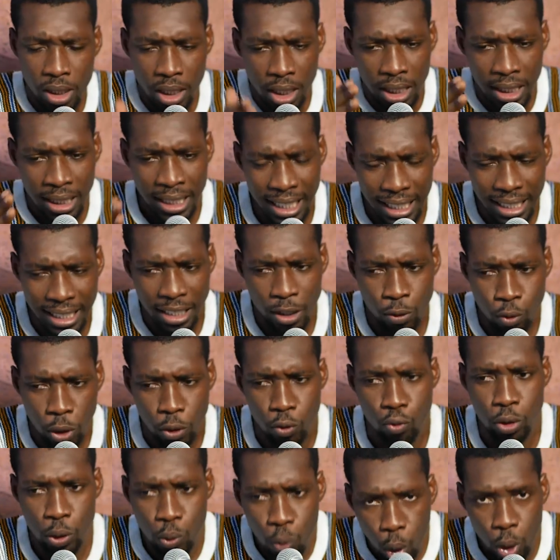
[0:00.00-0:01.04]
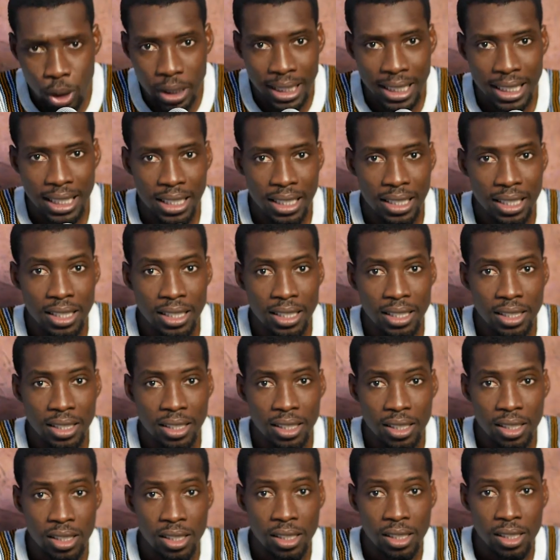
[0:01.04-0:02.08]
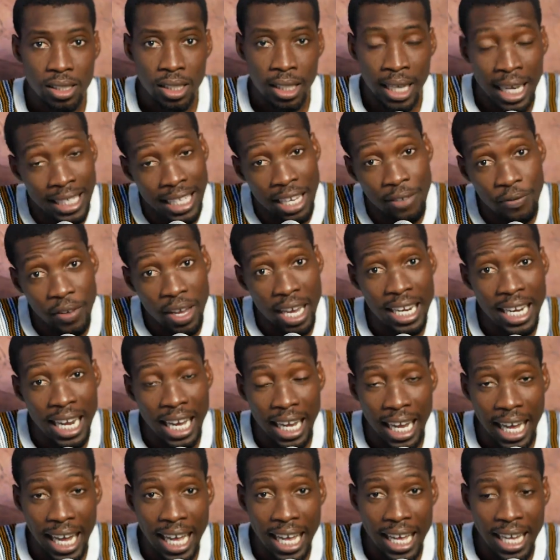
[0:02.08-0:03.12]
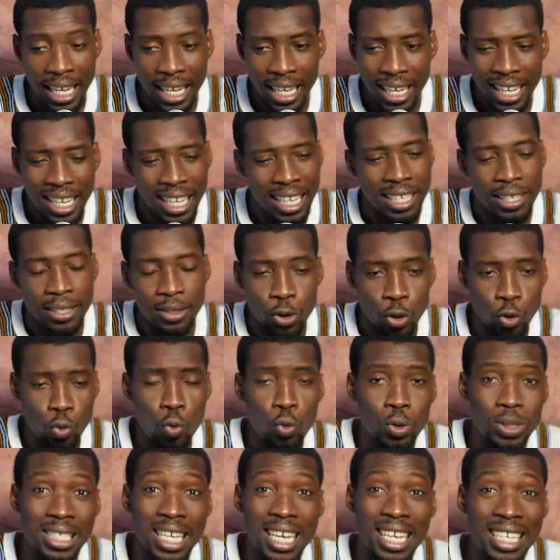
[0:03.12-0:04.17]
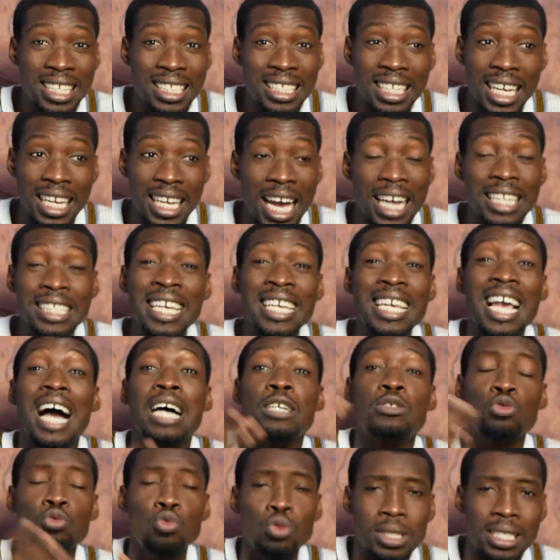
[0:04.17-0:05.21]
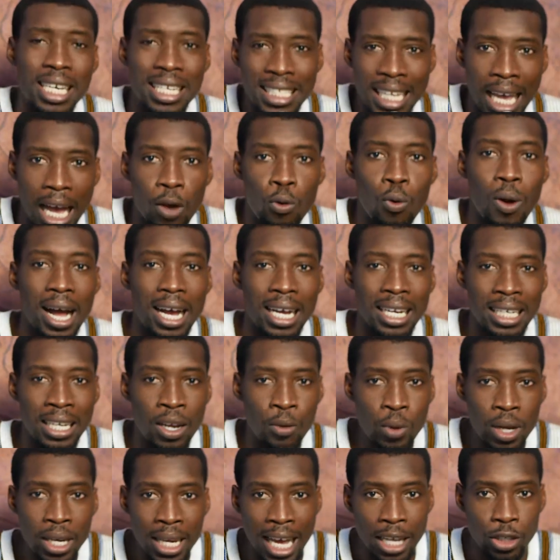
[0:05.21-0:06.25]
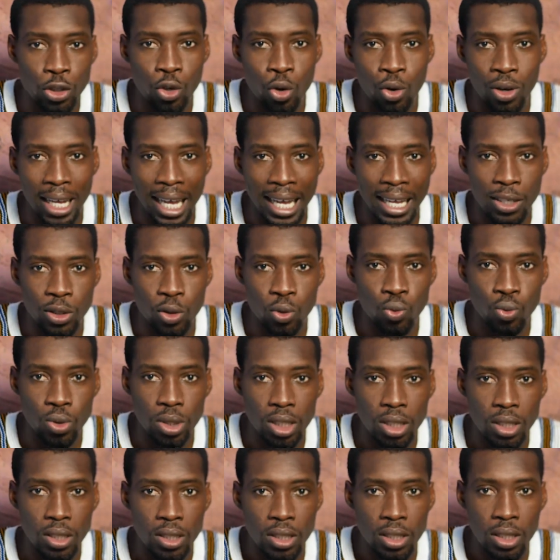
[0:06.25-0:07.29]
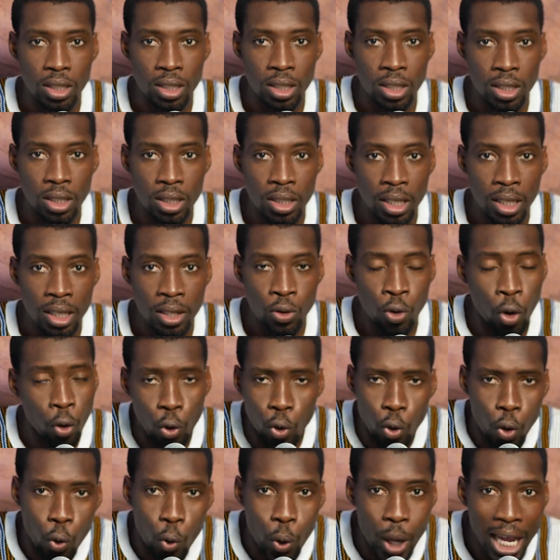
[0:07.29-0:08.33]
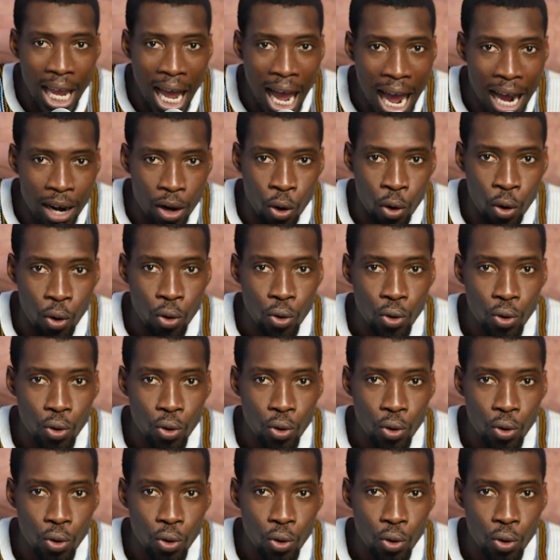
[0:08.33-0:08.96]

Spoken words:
This is what we want. Kajefe na kan school said ya school said ya kwa the way na chonga in schools. No kudo kwe ya no.